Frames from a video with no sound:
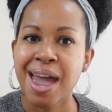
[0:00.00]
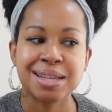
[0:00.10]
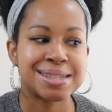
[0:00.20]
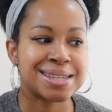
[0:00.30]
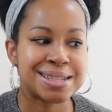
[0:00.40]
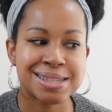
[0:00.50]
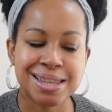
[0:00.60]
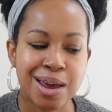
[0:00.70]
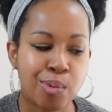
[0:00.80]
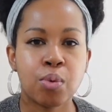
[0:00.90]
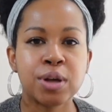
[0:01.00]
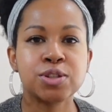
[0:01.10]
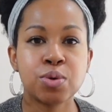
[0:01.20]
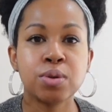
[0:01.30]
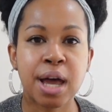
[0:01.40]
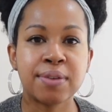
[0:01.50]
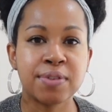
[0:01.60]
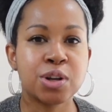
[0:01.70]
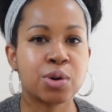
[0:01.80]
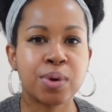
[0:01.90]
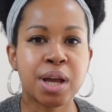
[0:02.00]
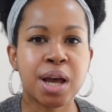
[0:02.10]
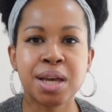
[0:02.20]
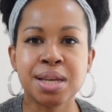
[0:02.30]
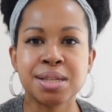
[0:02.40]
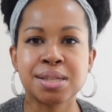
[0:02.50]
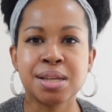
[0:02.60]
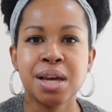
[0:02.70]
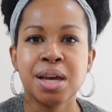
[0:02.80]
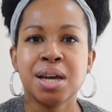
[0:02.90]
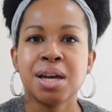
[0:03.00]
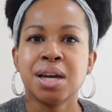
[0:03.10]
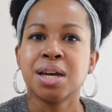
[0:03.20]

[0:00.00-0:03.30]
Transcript: Since then, while school life in Korea is